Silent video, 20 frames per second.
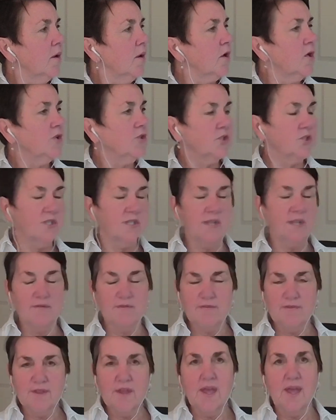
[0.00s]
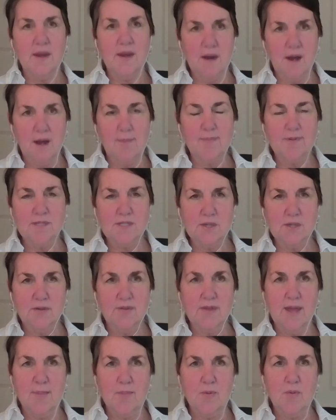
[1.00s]
cultures that fit up
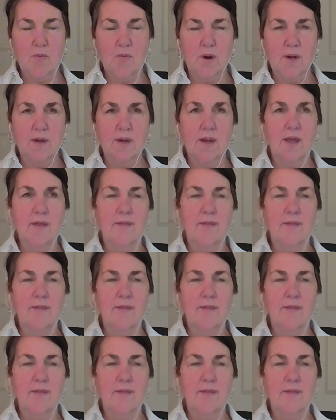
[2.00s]
until that point.